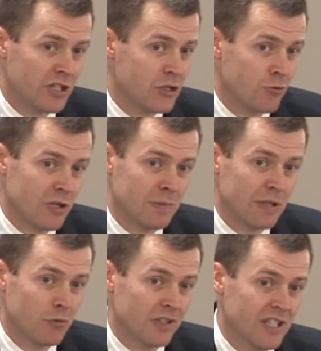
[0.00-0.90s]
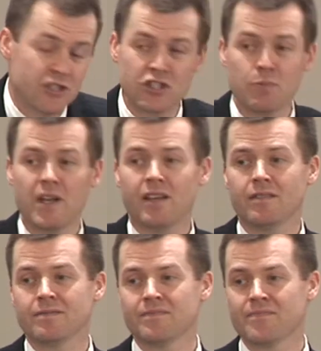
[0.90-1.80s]
extremely religious
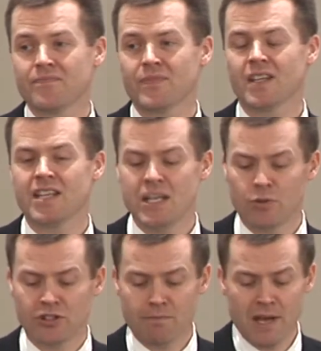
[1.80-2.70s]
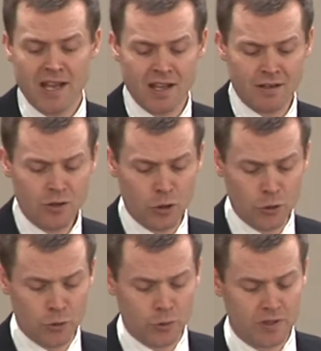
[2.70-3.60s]
man. He was a man
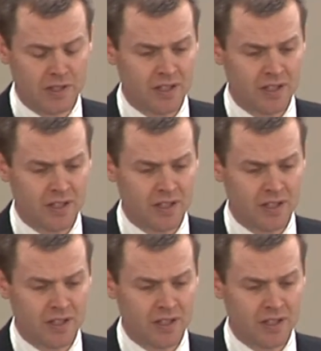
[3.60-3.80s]
who,